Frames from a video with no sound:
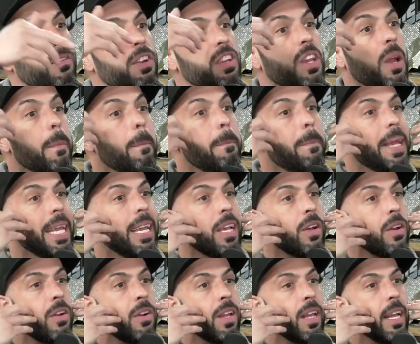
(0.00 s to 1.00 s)
for your
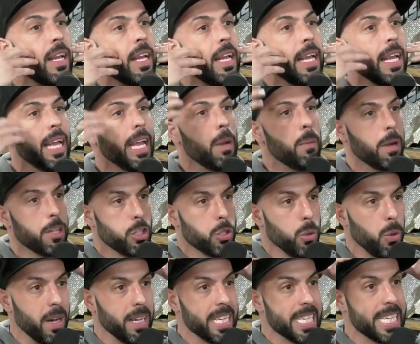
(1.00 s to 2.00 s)
beard, he wants to
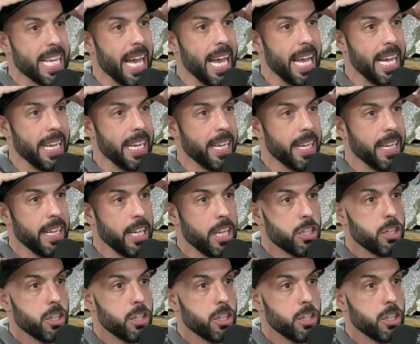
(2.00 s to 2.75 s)
do on his head.